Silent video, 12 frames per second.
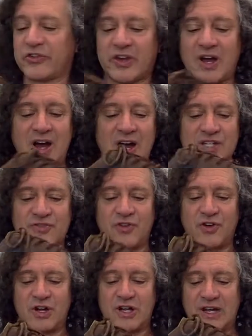is an
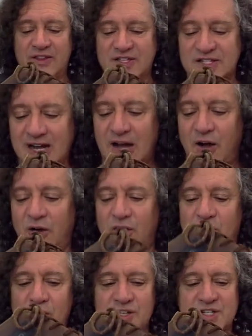Oxford, this is our
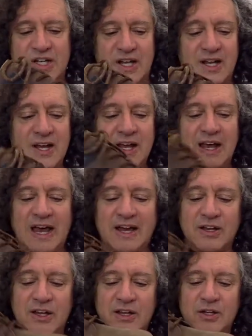Alston,
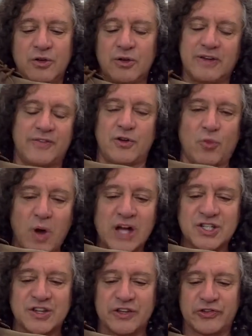and if you're
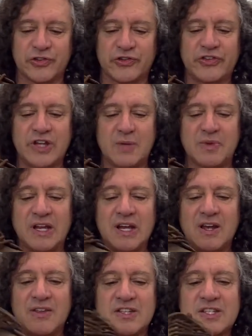watching this, you'll see, but
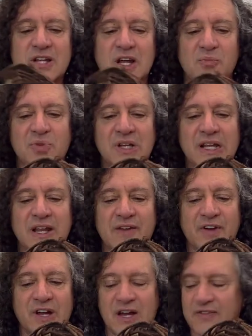this is a completely
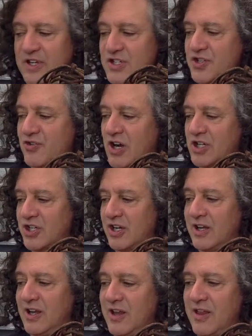different kind of
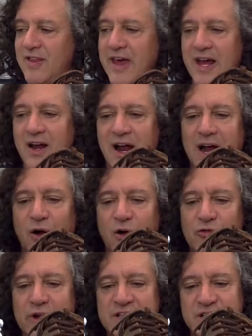construction than
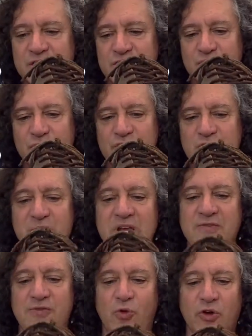our racing shoe, the
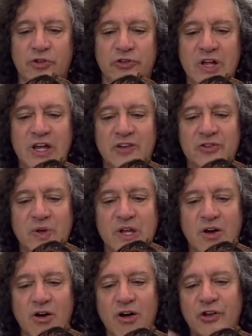Speed Force. So on the
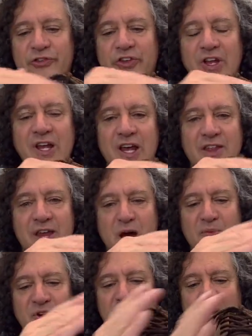Alston, the
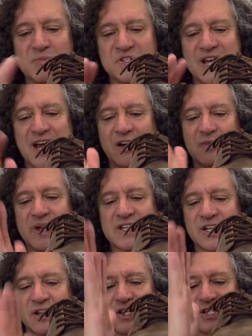upper comes down and
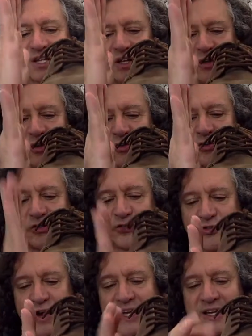basically just goes
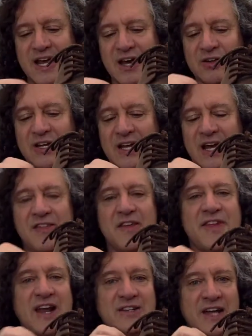straight down, and
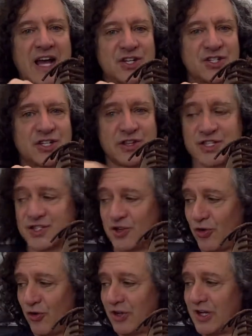then that attaches to the
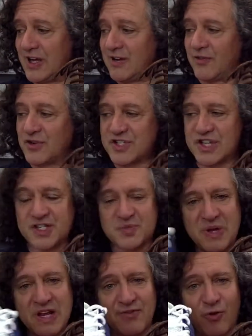sole, versus the
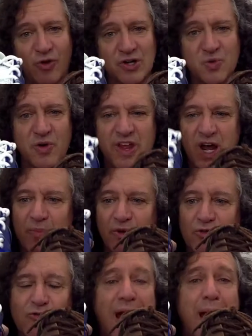Speed Force, where the
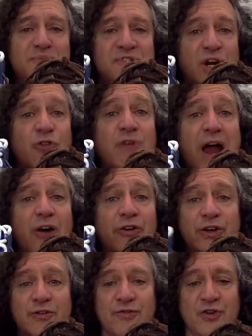upper wraps around
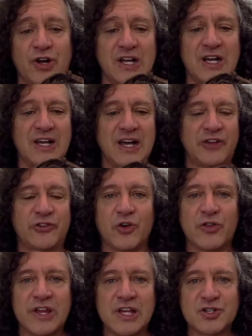your foot. And
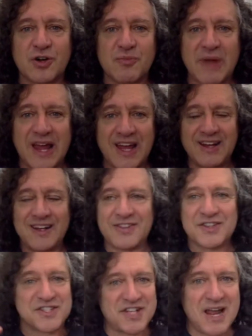so these are made the
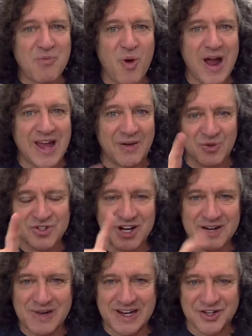same way, and we'll talk
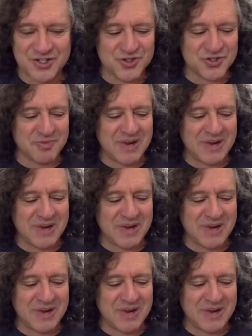about how shoes are